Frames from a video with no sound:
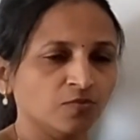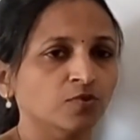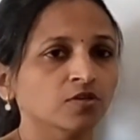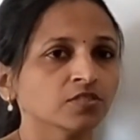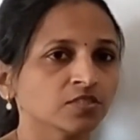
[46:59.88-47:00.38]

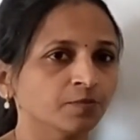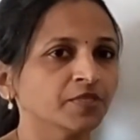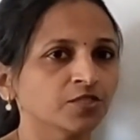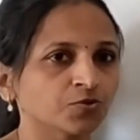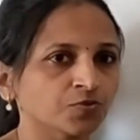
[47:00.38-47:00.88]
must
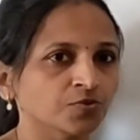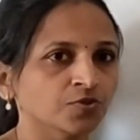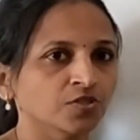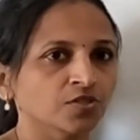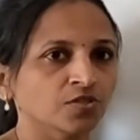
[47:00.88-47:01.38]
be true.
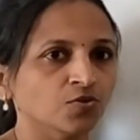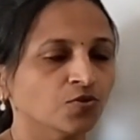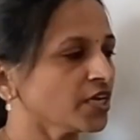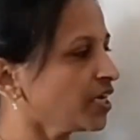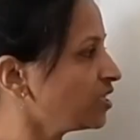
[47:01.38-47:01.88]

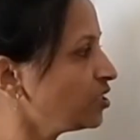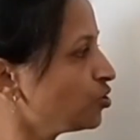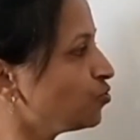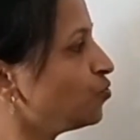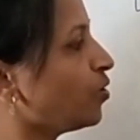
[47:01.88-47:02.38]
Okay, these
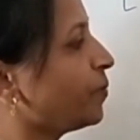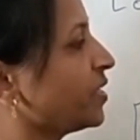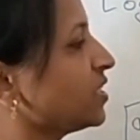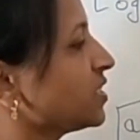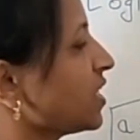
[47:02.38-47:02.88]
two
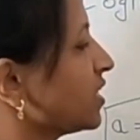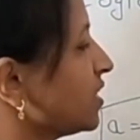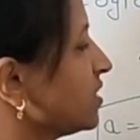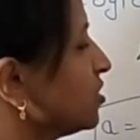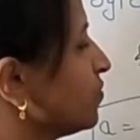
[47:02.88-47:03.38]
operands are
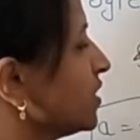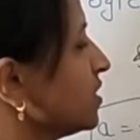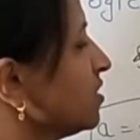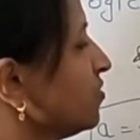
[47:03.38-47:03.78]
there. This one is the